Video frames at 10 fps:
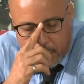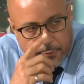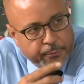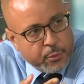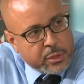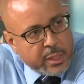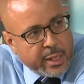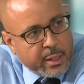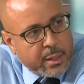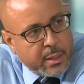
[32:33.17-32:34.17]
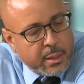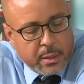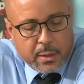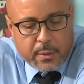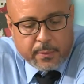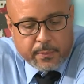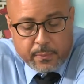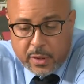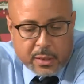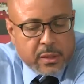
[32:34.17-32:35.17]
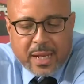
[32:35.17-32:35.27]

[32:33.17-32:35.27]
if you take, it's